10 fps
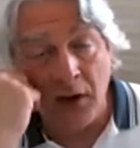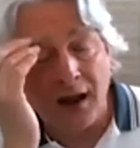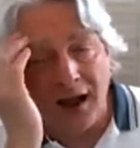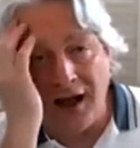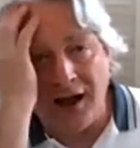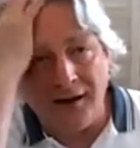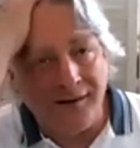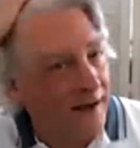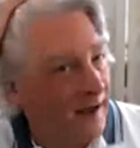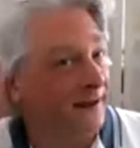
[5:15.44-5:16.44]

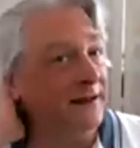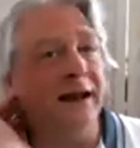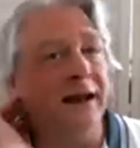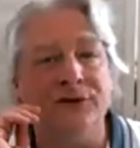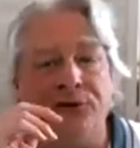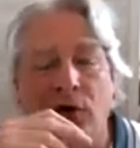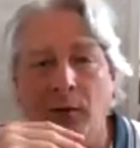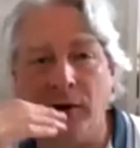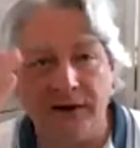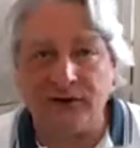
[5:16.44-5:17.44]
And it's from
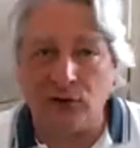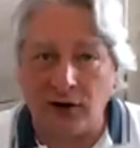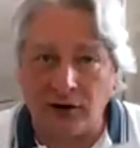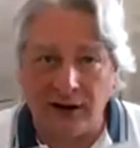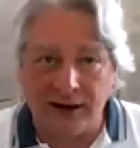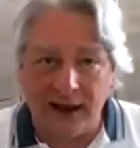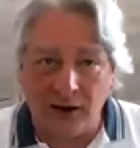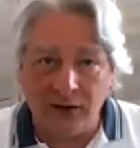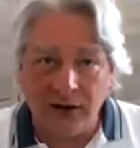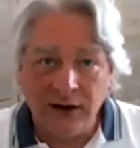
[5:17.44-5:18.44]
a historical
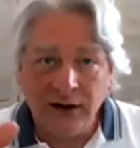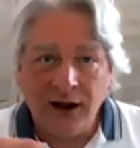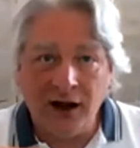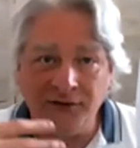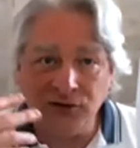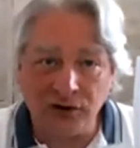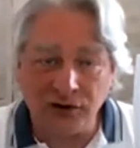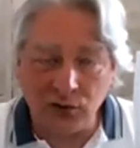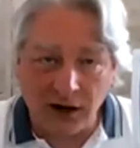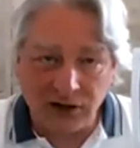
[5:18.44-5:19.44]
account of George
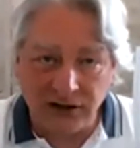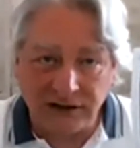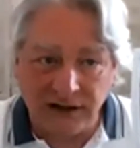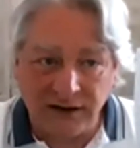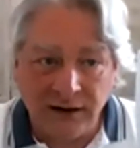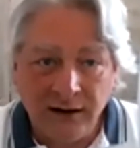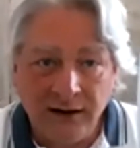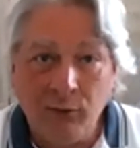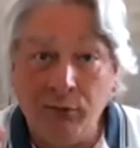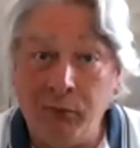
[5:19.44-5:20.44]
Washington
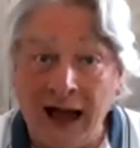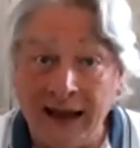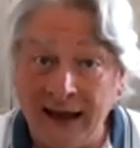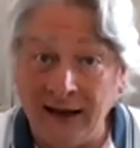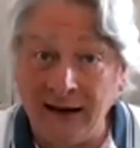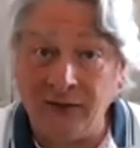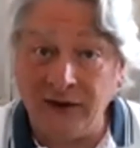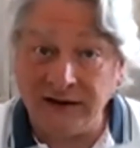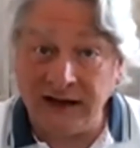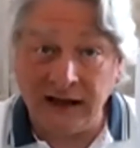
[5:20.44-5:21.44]
buying the
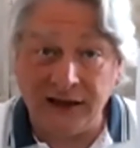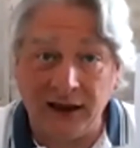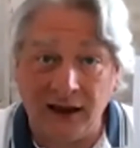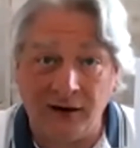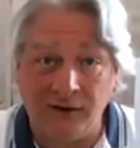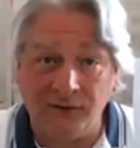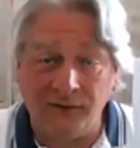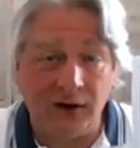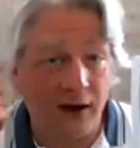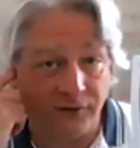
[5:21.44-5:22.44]
teeth of
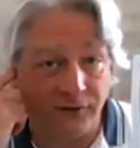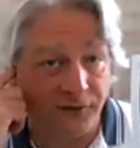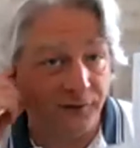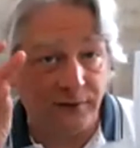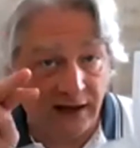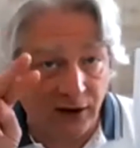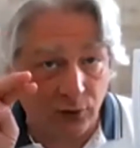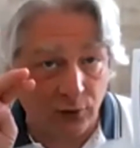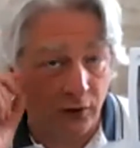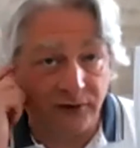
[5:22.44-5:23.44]

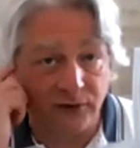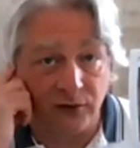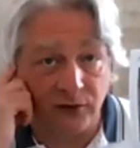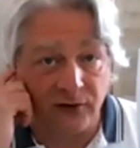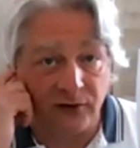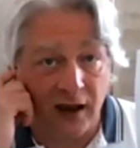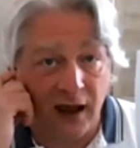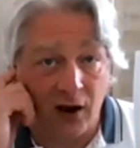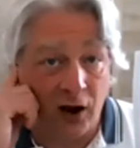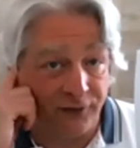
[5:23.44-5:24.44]
Negroes, is
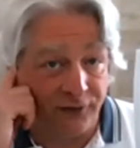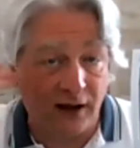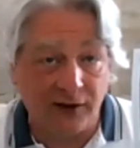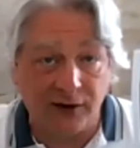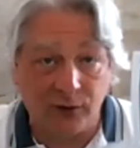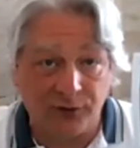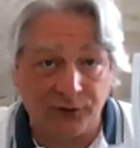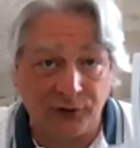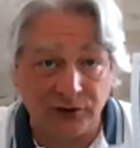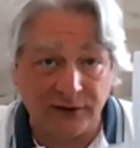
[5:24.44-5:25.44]
often how they were
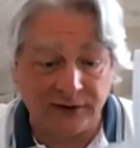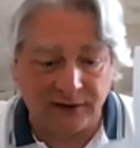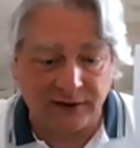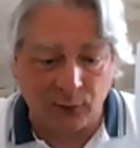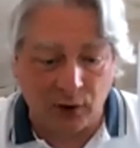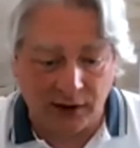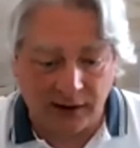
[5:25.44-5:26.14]
referred to at the time, right?